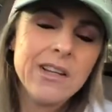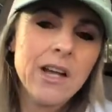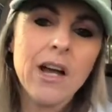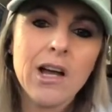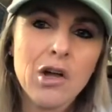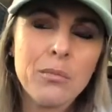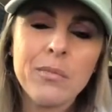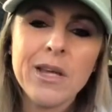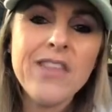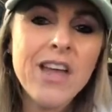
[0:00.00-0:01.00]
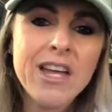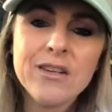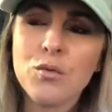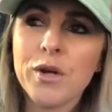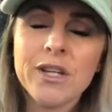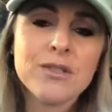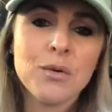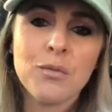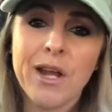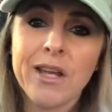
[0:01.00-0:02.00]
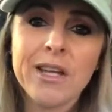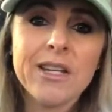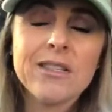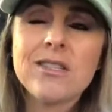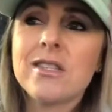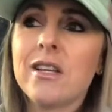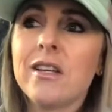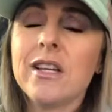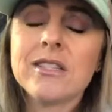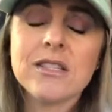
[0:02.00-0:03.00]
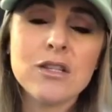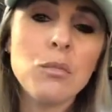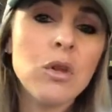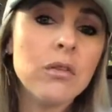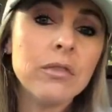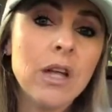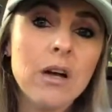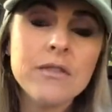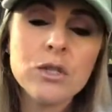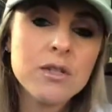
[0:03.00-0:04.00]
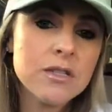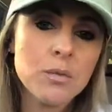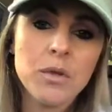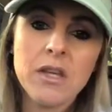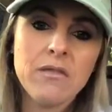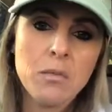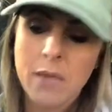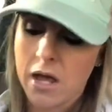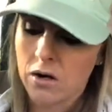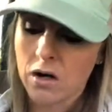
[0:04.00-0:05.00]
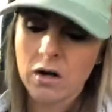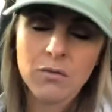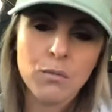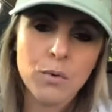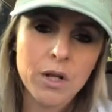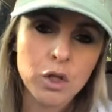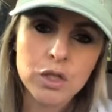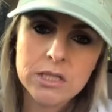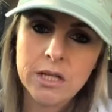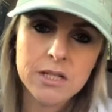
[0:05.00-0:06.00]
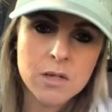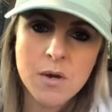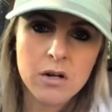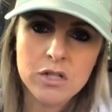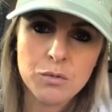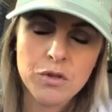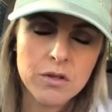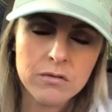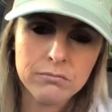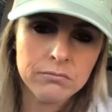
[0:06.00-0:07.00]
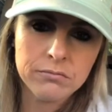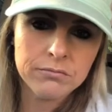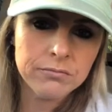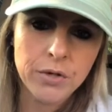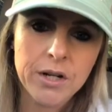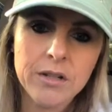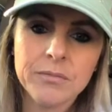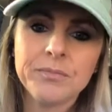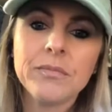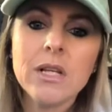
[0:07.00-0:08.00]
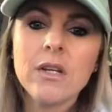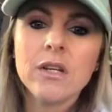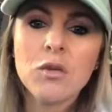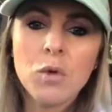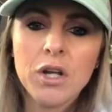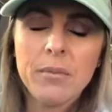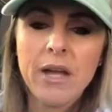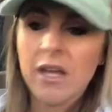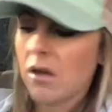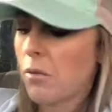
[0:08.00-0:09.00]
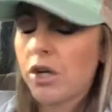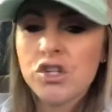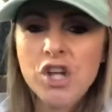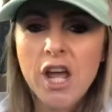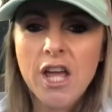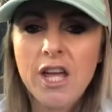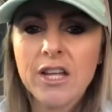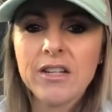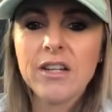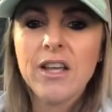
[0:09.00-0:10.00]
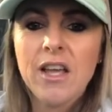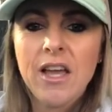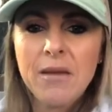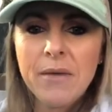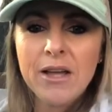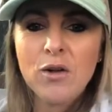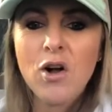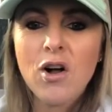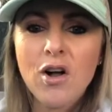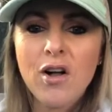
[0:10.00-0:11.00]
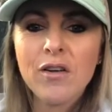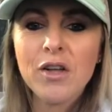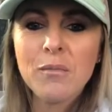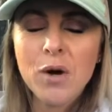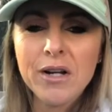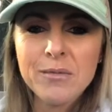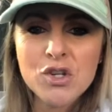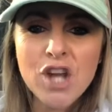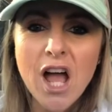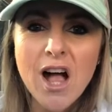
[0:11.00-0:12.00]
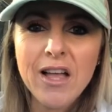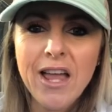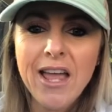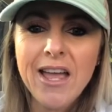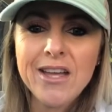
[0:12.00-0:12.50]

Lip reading: in the end, a ring is a ring, and it's a symbol of love. So it doesn't really even matter what it looks like, to be honest with you. Right? Good morning, Pecky. Good morning, Jen. Hey, Michael. Good morning, Michelle. Hey,